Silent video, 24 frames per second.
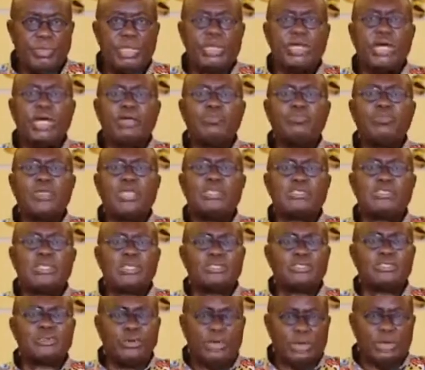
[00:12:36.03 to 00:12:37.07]
May God
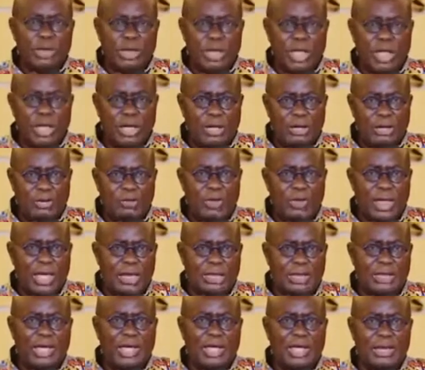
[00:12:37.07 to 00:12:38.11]
bless us all in our
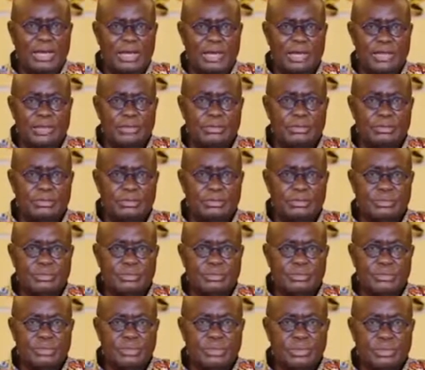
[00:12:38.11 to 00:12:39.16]
homeland Ghana
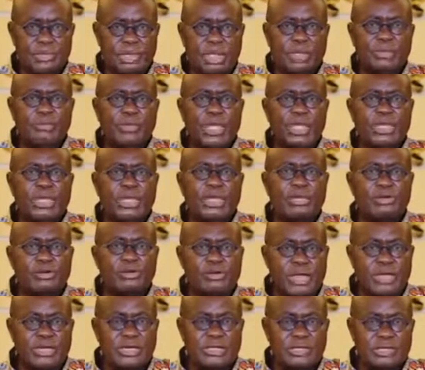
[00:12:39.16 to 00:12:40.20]
and make
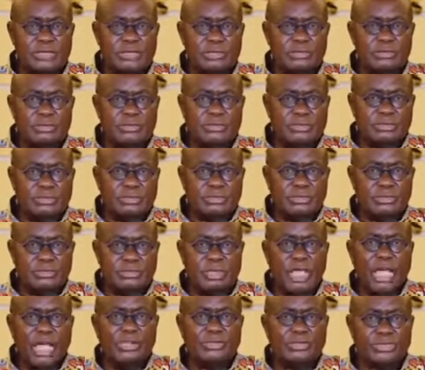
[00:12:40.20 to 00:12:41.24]
her great
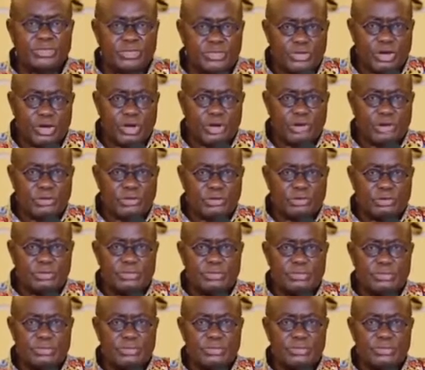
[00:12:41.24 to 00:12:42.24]
and strong.